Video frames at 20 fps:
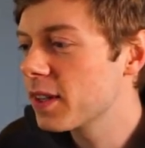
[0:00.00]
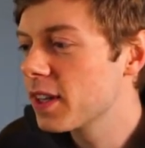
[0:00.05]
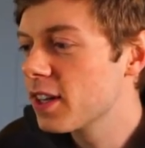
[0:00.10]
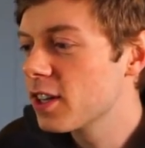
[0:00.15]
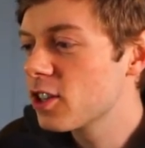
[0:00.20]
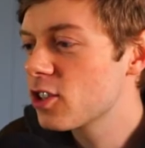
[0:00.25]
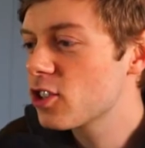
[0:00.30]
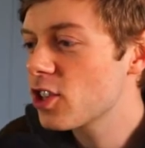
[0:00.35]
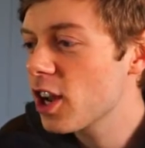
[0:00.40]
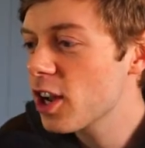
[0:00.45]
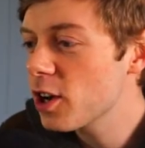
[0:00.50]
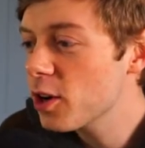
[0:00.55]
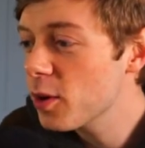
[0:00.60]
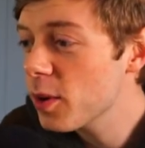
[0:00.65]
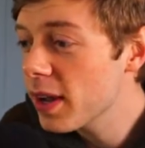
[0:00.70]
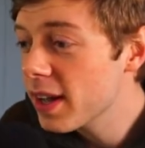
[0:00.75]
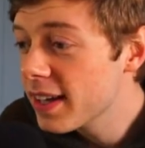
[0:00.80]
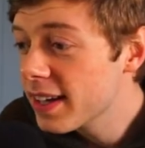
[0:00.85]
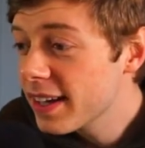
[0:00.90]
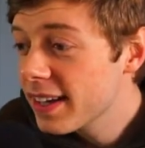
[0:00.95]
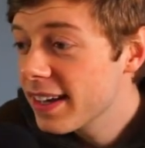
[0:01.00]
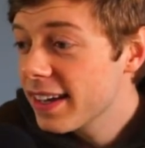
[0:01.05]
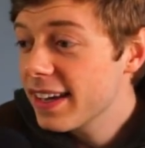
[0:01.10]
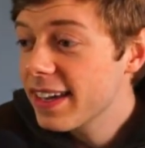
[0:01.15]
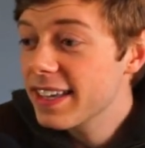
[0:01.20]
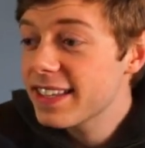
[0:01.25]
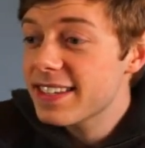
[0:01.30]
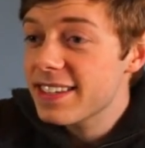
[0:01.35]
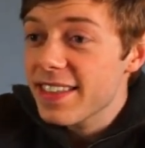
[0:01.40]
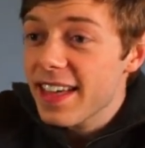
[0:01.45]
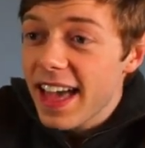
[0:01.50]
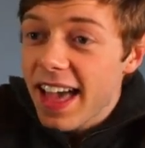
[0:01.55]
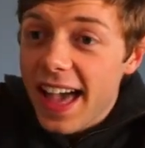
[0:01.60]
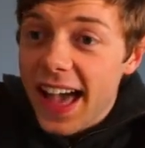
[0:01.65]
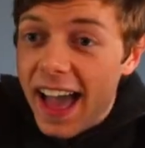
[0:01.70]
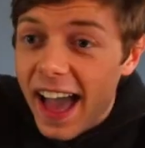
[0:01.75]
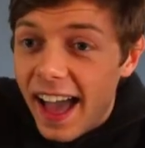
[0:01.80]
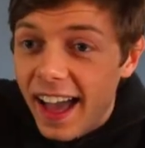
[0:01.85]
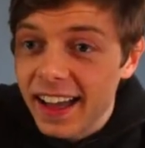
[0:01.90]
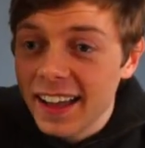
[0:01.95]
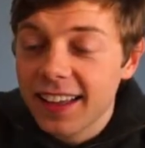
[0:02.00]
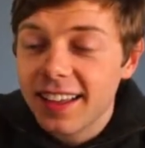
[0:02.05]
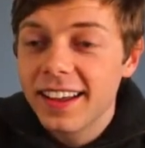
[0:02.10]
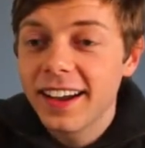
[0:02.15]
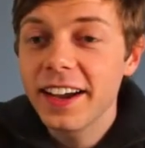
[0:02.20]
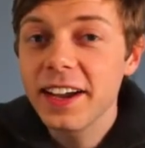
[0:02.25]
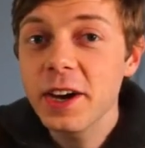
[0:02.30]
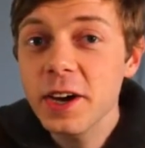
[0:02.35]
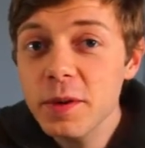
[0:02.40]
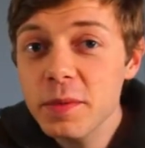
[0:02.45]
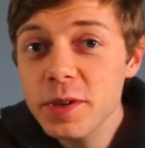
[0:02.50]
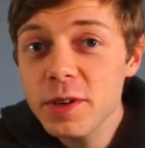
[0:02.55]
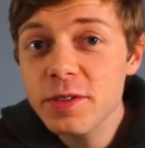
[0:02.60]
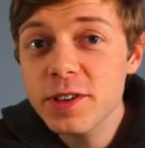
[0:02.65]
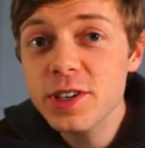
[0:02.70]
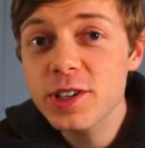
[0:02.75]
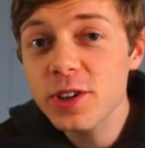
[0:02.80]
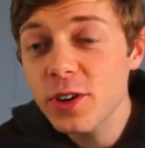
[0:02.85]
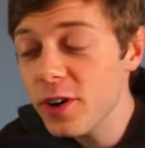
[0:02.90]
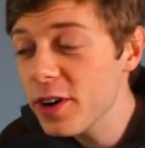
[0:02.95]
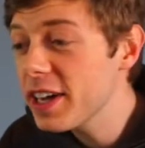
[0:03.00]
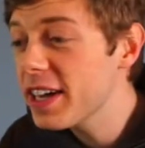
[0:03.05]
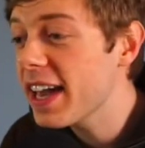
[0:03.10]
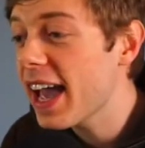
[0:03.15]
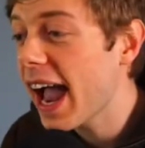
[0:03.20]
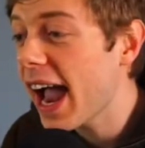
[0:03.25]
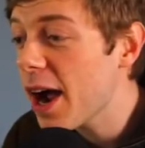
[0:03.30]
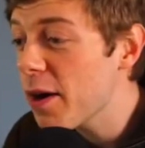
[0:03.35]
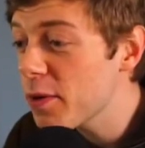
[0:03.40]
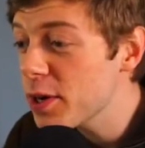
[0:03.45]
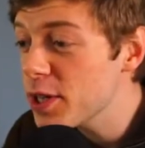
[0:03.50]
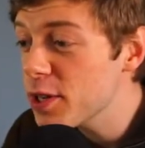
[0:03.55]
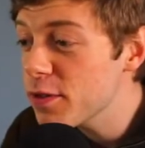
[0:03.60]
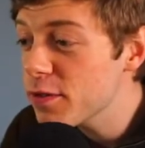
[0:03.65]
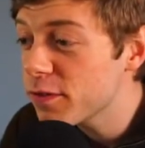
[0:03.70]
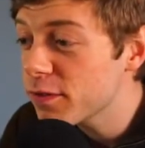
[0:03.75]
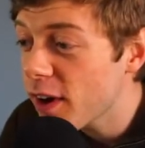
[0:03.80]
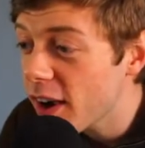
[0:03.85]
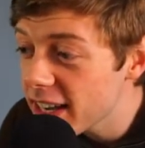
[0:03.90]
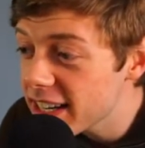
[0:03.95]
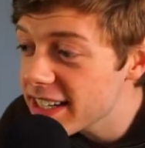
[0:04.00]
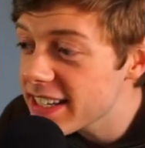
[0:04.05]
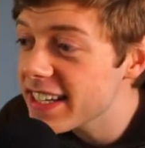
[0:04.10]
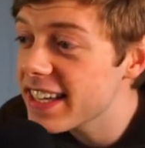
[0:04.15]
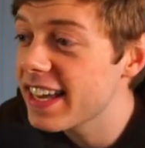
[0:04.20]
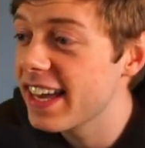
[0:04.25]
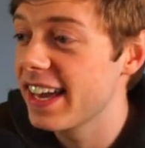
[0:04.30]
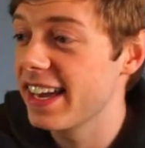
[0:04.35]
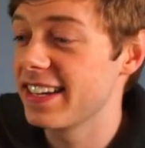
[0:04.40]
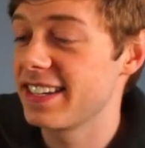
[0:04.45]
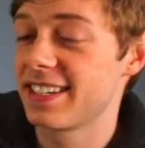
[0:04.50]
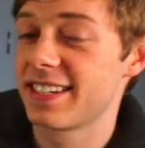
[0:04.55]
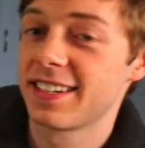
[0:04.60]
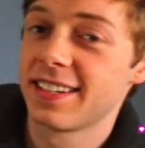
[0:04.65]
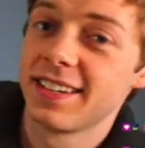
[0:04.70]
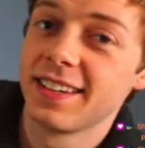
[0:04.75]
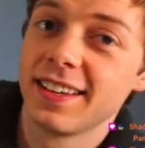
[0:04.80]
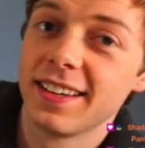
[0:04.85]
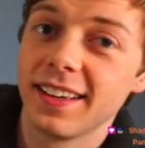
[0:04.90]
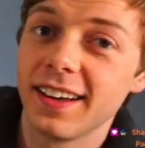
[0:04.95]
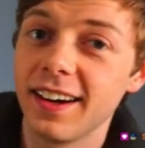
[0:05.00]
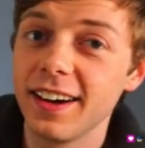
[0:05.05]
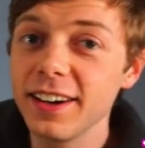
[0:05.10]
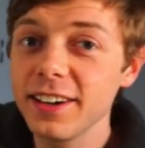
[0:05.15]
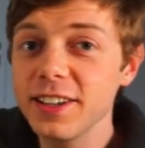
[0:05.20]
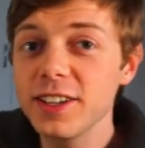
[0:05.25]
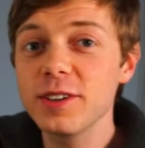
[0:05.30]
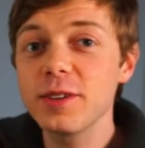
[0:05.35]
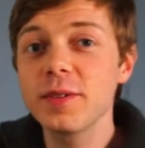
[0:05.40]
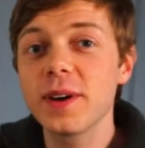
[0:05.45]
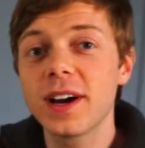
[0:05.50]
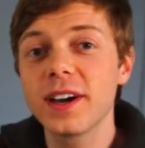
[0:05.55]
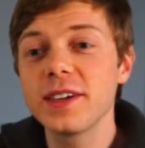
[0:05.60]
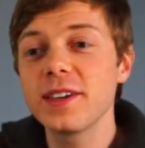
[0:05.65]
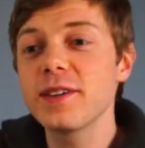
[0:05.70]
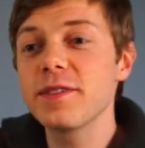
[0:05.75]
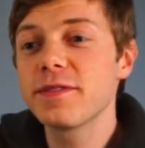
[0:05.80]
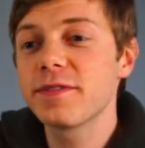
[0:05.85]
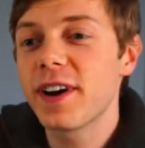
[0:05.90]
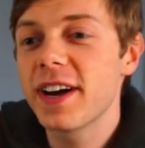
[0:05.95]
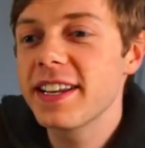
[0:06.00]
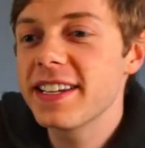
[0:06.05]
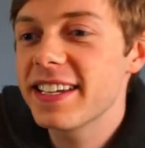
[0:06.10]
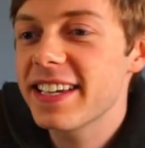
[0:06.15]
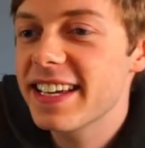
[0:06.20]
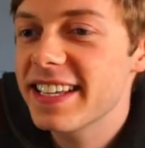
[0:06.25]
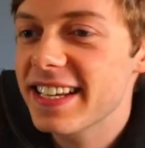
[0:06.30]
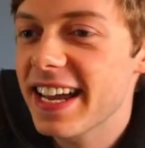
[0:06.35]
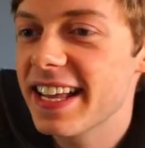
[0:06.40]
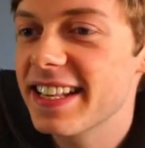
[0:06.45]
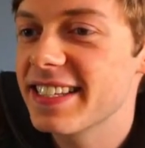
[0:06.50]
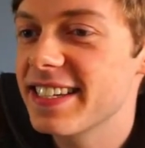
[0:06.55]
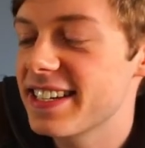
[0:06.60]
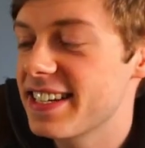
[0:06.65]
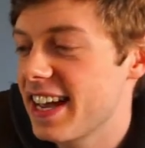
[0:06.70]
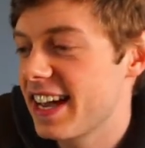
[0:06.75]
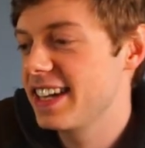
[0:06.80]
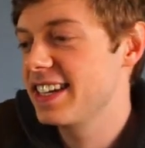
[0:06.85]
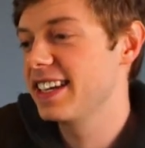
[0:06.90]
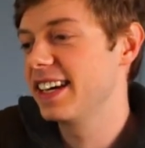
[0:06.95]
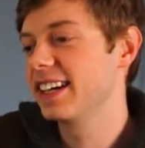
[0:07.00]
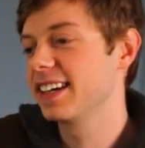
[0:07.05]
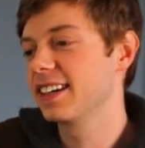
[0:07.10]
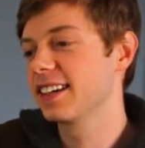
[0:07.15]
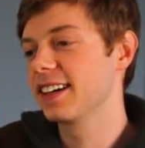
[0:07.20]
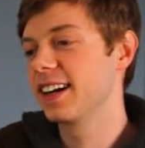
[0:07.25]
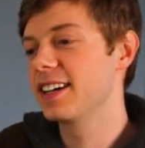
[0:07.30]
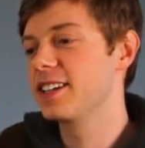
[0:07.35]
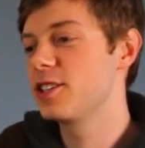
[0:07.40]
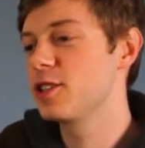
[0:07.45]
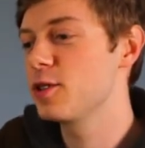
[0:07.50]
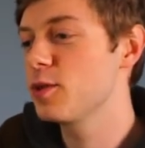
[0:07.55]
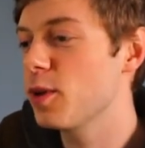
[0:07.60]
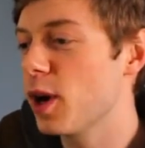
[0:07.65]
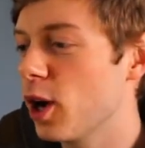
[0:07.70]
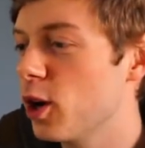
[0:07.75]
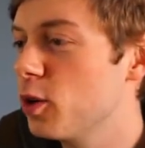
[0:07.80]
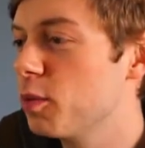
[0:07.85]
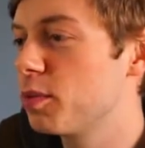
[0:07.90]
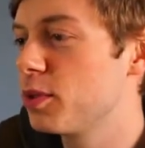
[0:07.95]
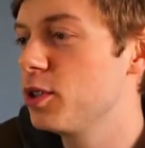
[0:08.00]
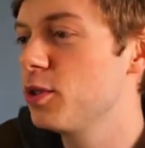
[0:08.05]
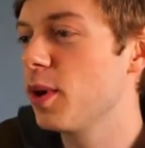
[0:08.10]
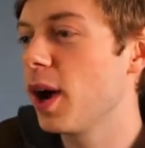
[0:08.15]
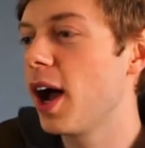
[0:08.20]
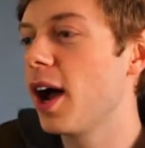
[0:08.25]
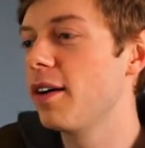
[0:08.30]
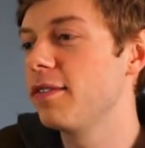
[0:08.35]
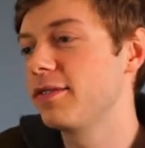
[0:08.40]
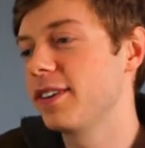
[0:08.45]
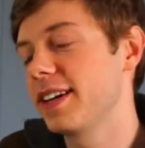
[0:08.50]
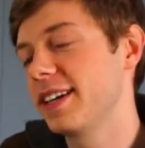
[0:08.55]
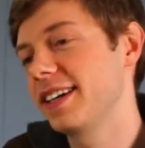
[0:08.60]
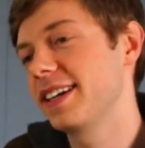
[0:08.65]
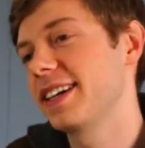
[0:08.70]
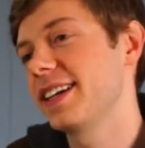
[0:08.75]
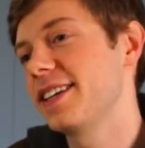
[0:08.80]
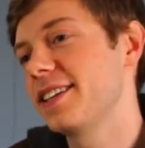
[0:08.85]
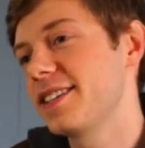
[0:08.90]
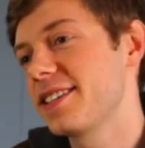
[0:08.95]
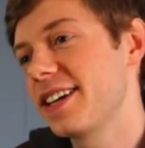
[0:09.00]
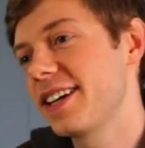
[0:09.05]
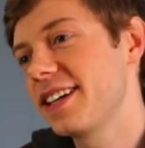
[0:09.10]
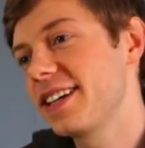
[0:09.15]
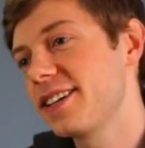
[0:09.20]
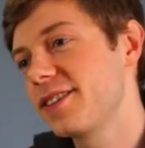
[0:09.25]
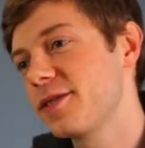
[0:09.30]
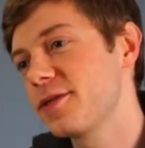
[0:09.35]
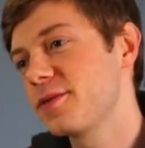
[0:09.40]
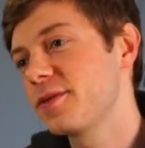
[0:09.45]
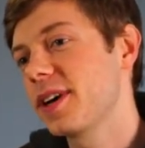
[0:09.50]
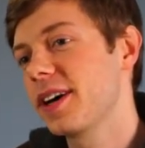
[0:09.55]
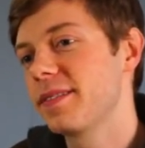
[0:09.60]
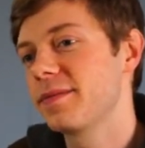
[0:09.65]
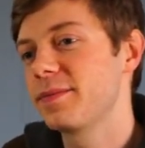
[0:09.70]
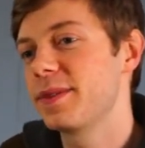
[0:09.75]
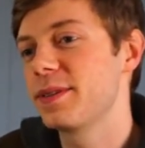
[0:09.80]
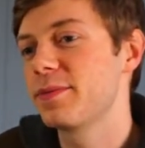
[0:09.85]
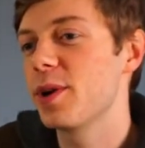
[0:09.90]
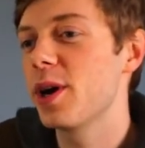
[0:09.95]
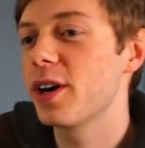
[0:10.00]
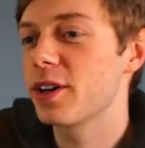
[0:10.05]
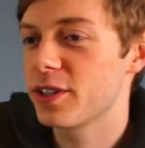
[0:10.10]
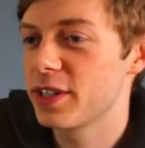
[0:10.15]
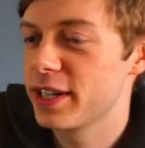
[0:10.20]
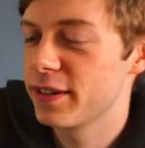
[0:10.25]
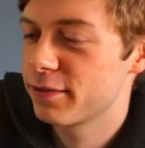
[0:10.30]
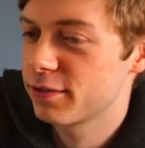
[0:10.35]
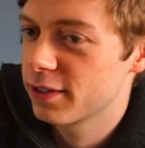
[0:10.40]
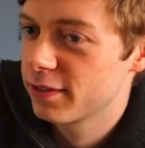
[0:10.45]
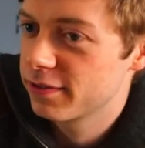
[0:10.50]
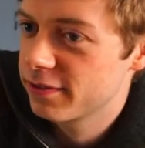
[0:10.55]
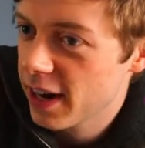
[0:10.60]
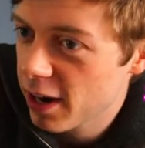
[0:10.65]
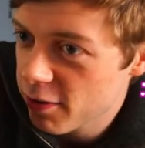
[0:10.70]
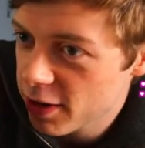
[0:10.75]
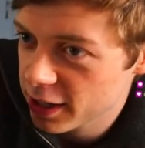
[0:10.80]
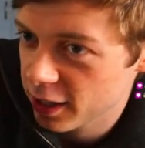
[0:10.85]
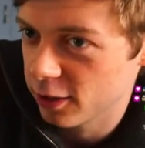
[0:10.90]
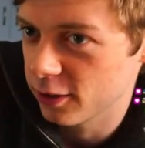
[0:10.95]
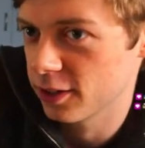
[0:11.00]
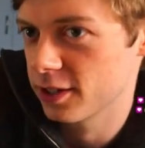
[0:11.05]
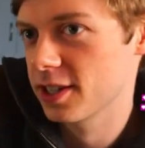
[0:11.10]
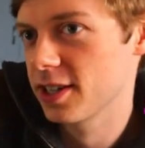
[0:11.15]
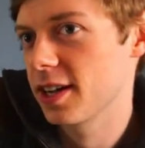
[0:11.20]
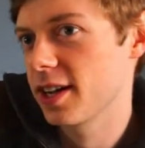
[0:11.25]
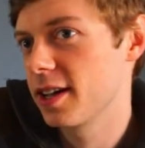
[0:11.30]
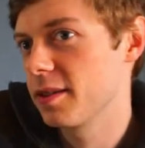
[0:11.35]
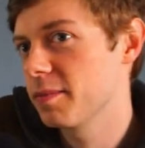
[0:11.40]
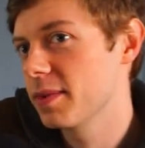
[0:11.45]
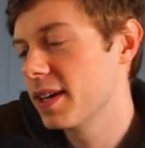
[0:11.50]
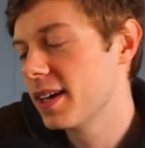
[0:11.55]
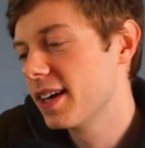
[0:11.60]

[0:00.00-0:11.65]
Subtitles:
So, it's there! I hope you're enjoying it. How are you finding it? Are you finding it entertaining? I do hope you are finding it entertaining, because we worked on it for a very long time